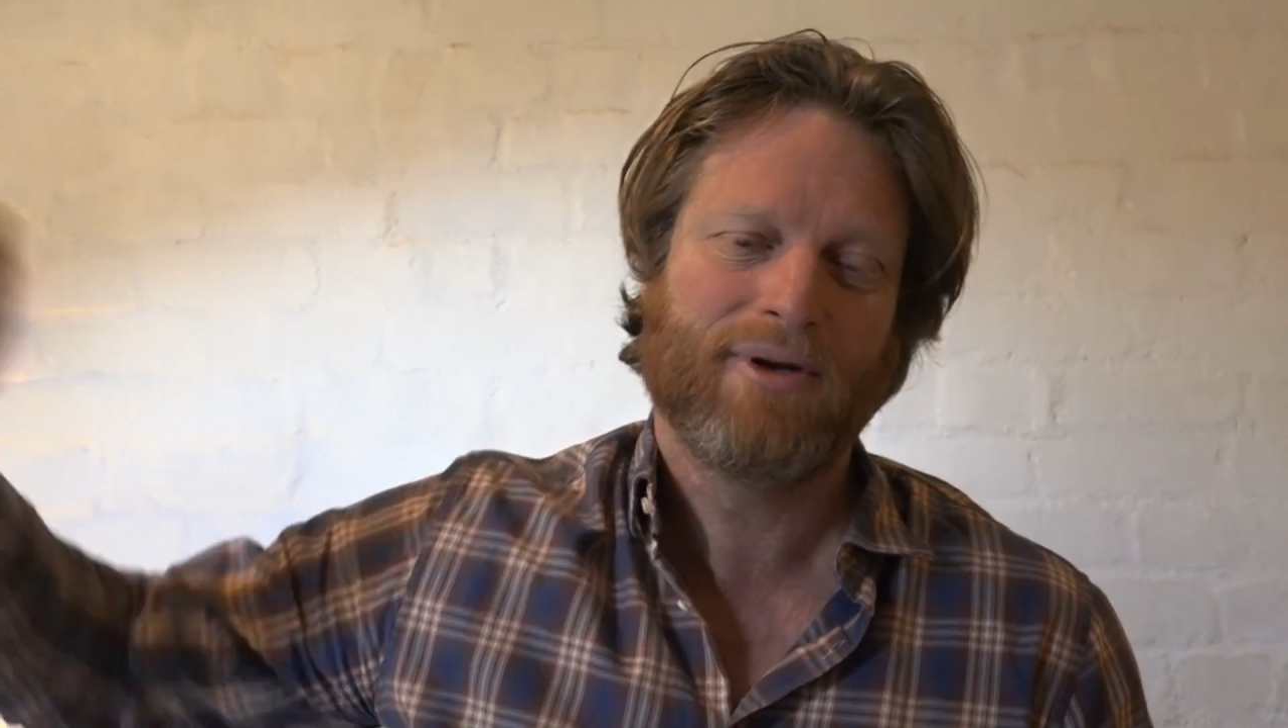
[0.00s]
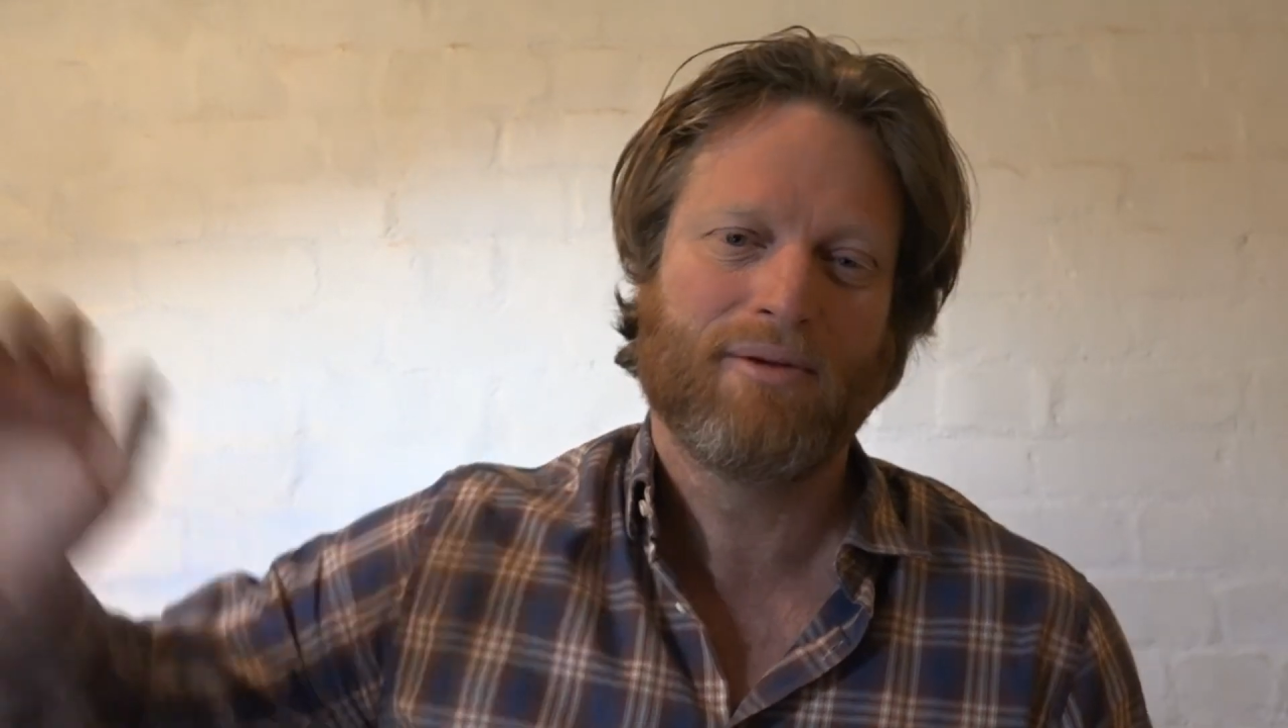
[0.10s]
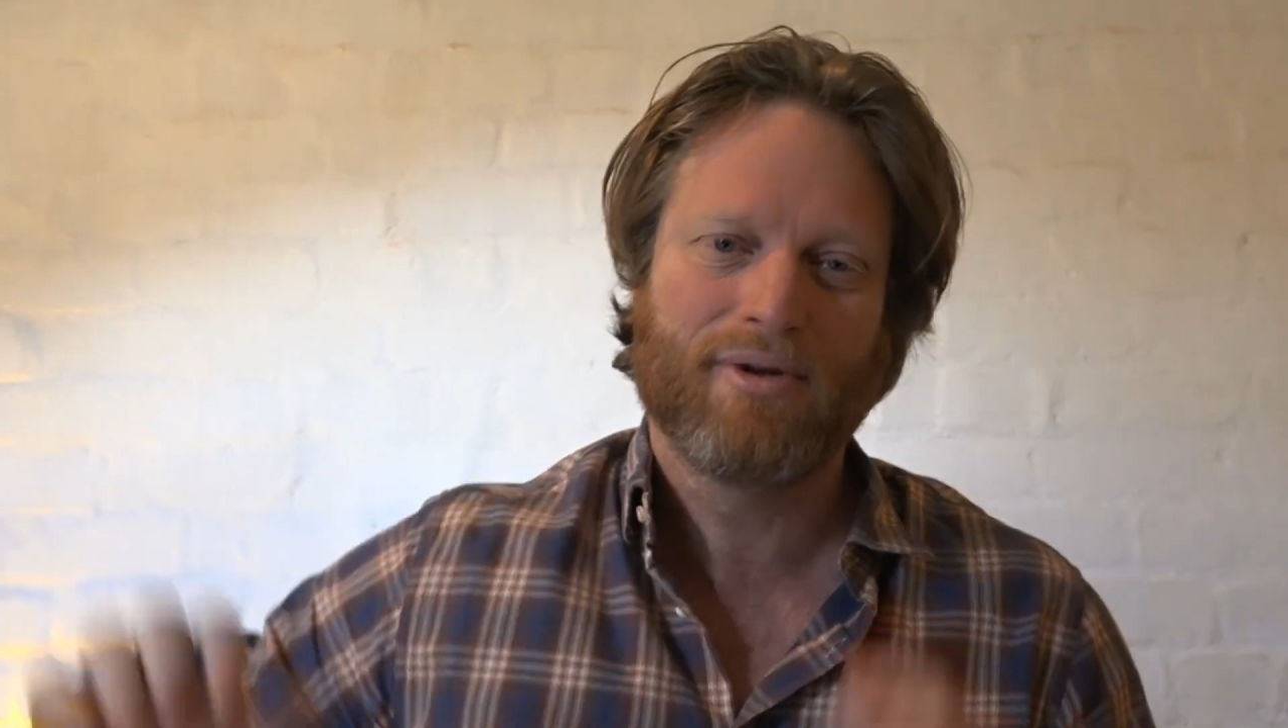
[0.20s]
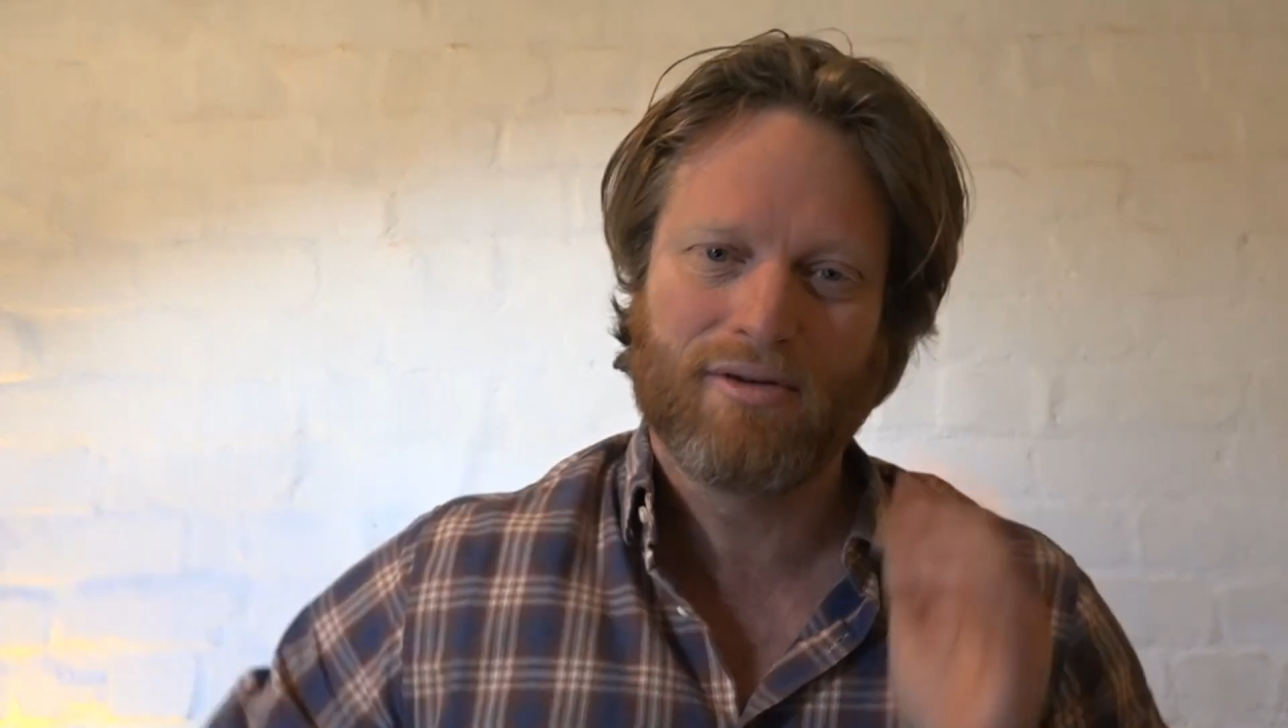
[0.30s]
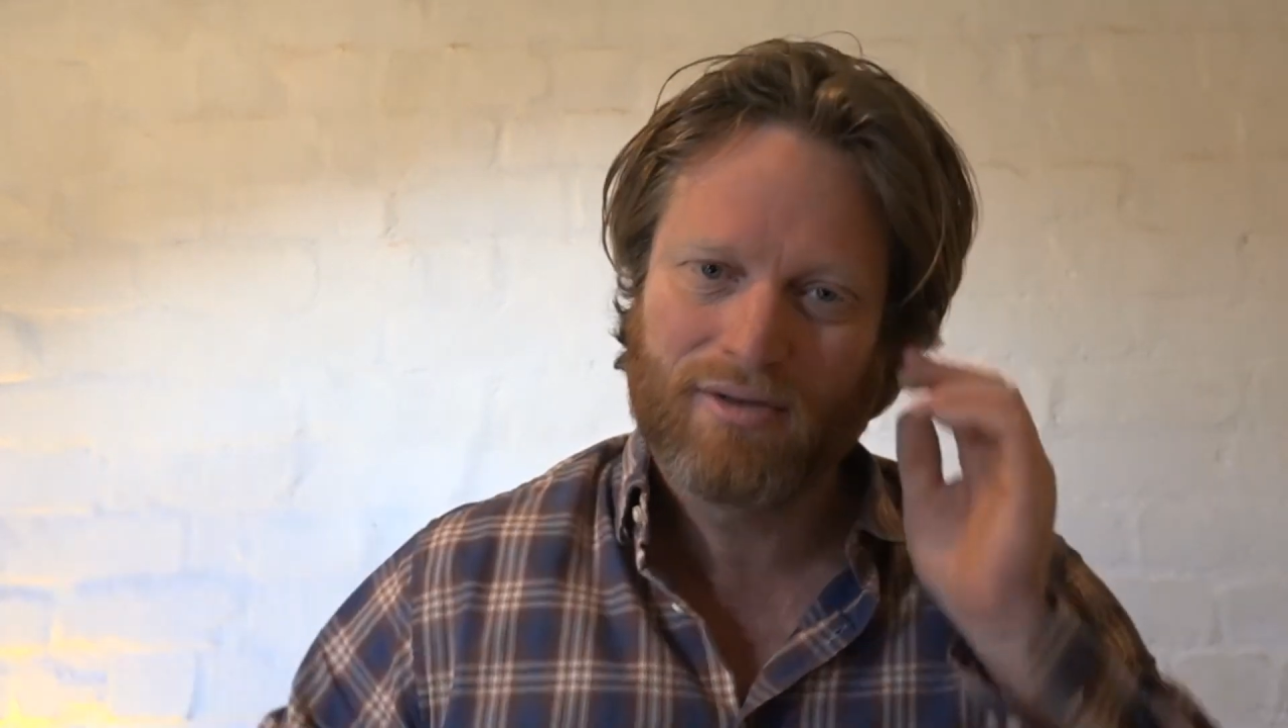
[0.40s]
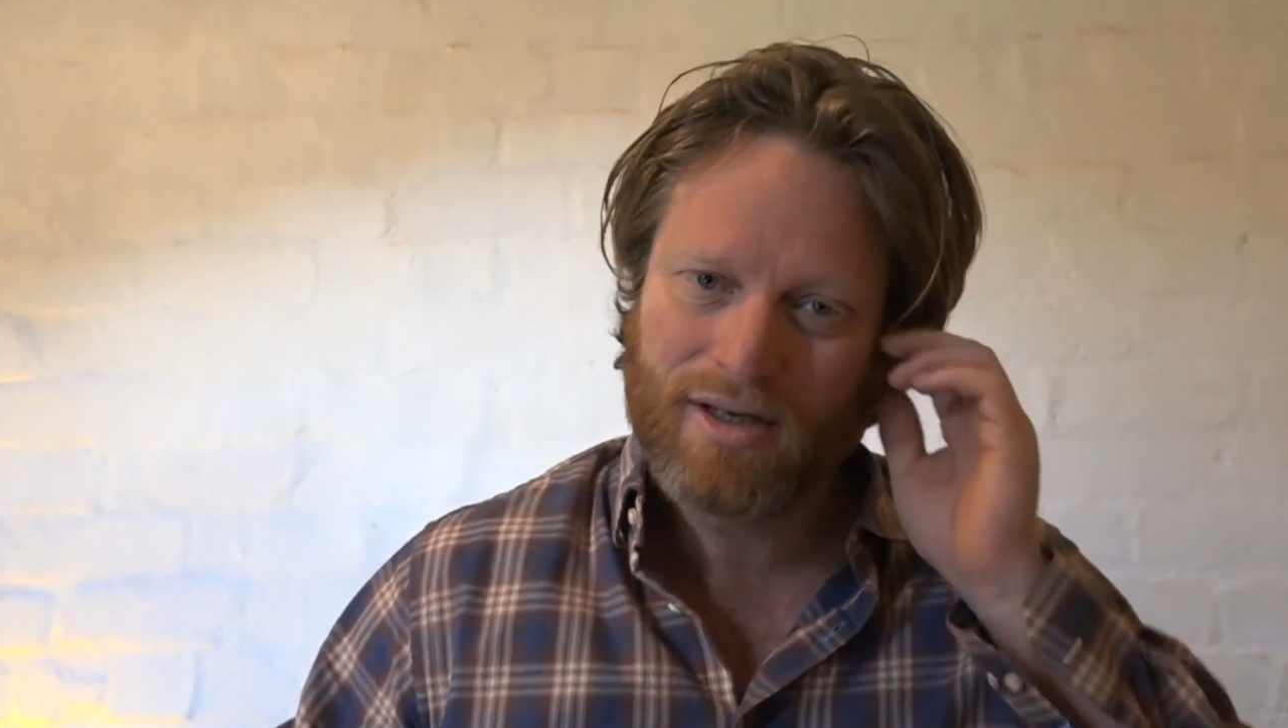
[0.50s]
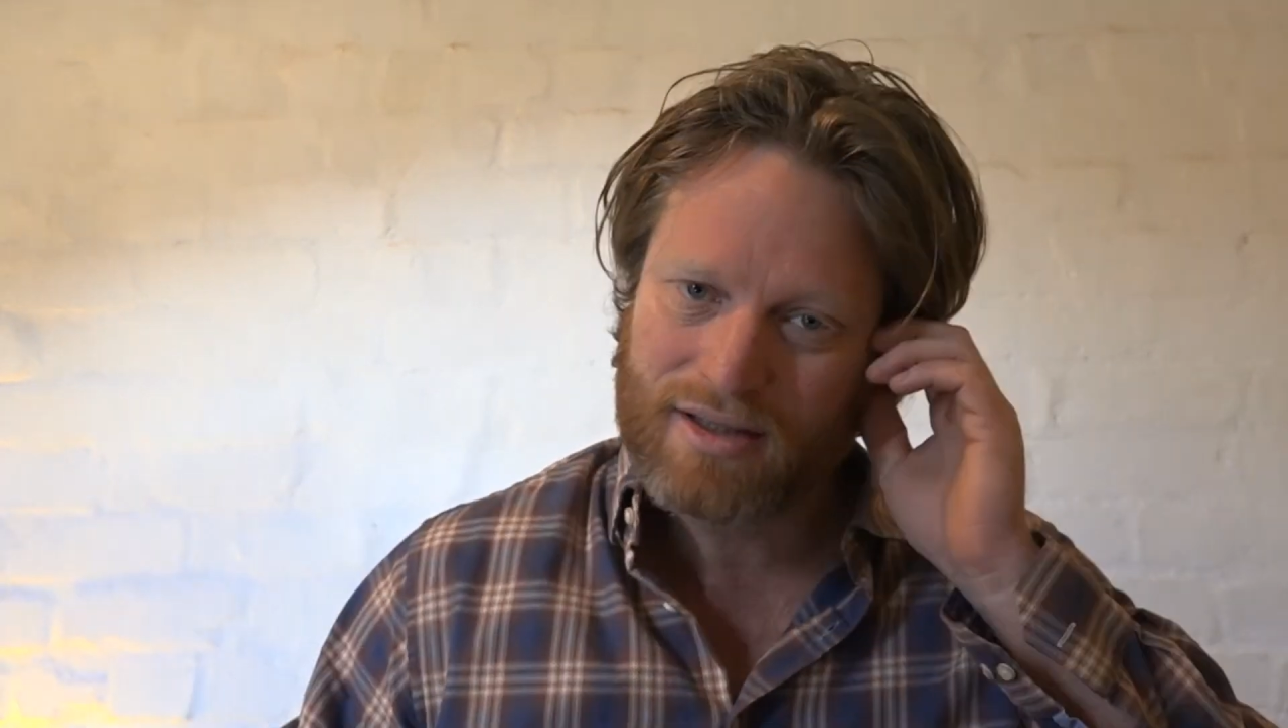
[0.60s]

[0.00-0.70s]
be a bit of an